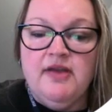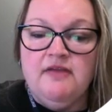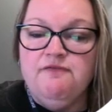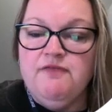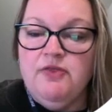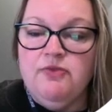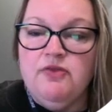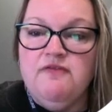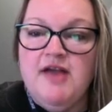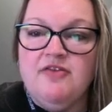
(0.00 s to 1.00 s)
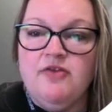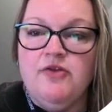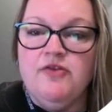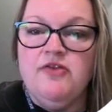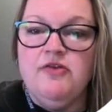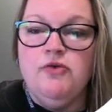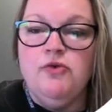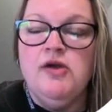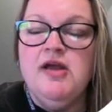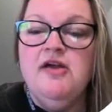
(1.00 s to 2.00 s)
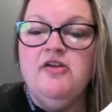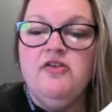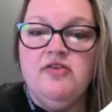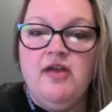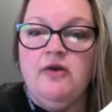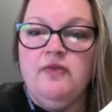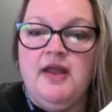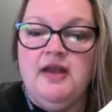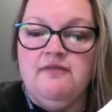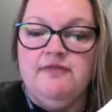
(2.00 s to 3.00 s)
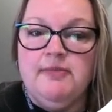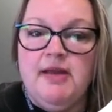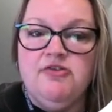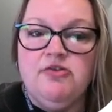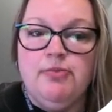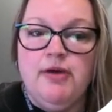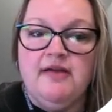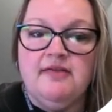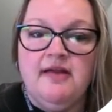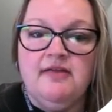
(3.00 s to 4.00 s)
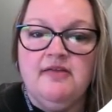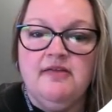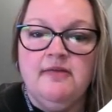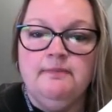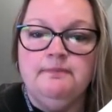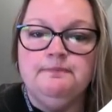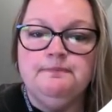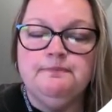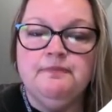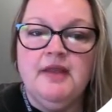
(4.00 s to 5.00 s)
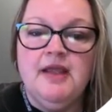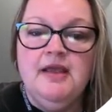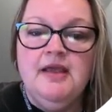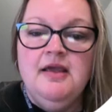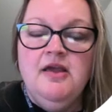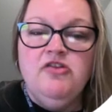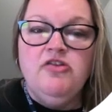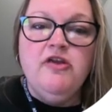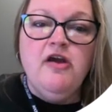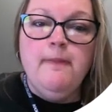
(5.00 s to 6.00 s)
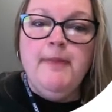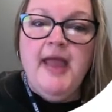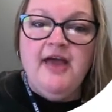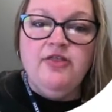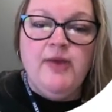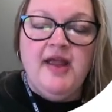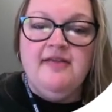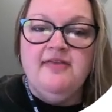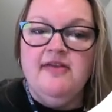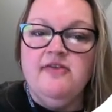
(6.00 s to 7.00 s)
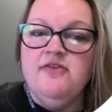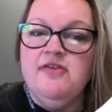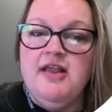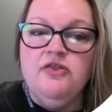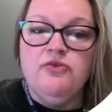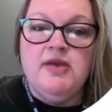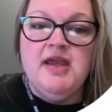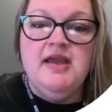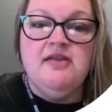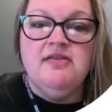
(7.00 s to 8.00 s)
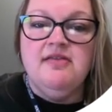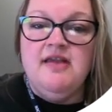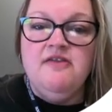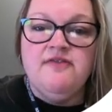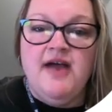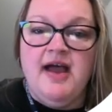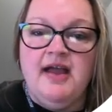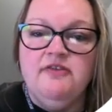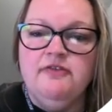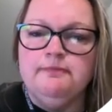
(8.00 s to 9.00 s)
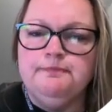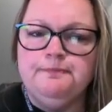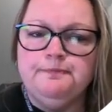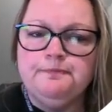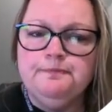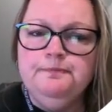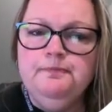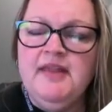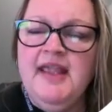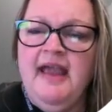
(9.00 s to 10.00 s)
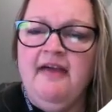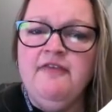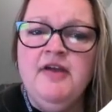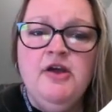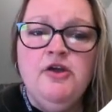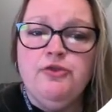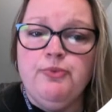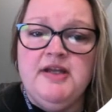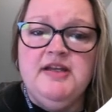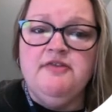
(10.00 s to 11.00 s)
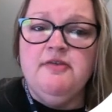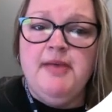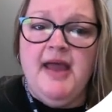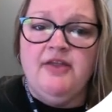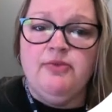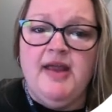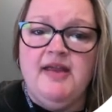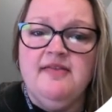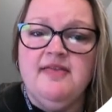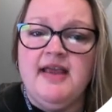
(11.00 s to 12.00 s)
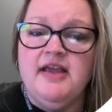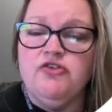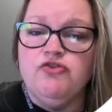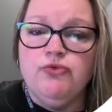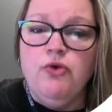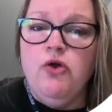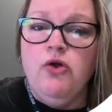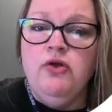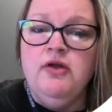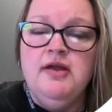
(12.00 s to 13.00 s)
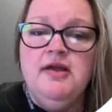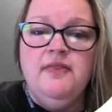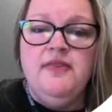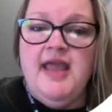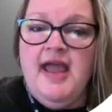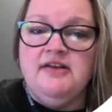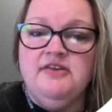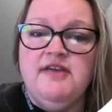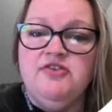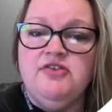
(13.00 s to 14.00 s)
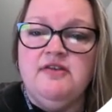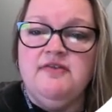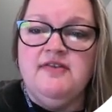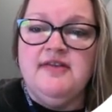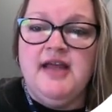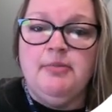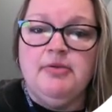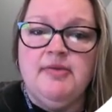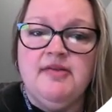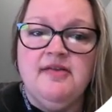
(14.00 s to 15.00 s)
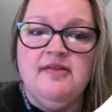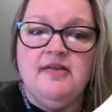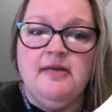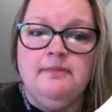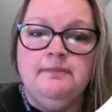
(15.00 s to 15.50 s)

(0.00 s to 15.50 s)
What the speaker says: fit through the vessels to start that inflammation process. So there are pathways. This C3 and C5 have three different pathways that control the activation of this complement system.